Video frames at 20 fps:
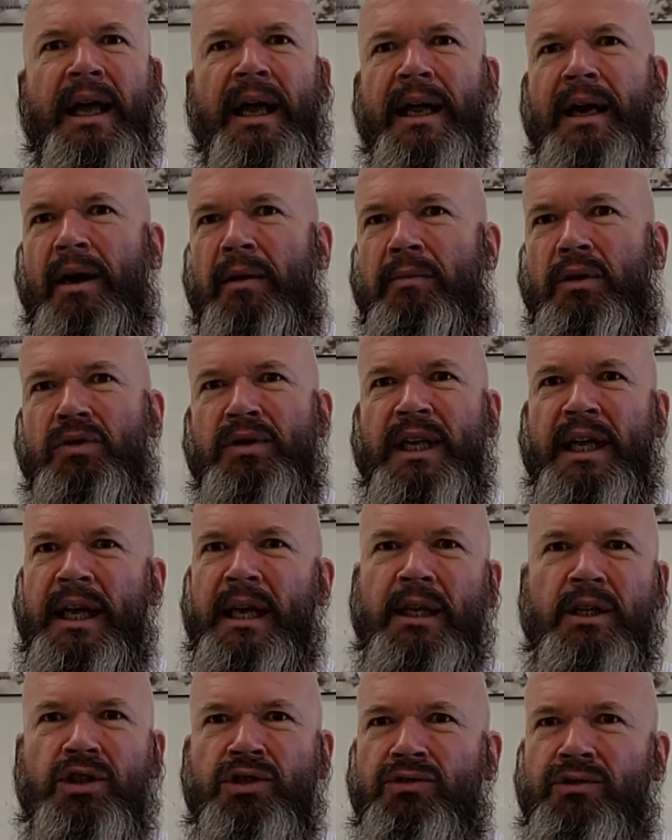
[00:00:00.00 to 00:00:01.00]
in almost
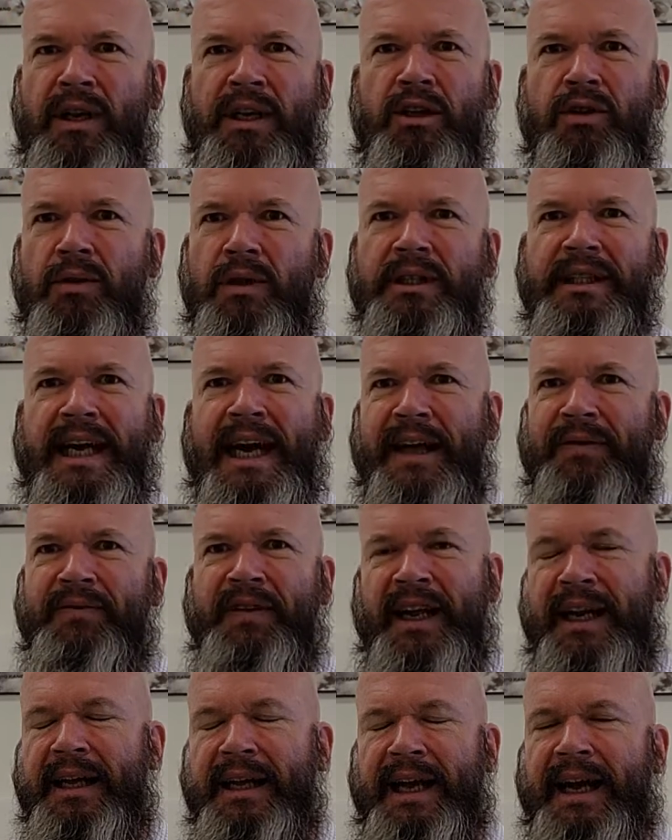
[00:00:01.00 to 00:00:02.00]
any strenuous
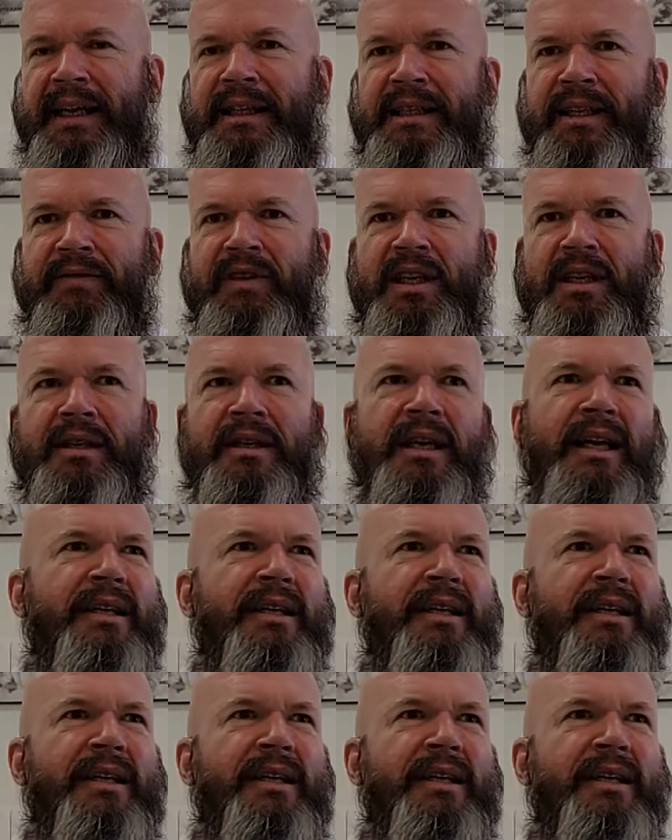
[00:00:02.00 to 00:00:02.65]
athletic activity.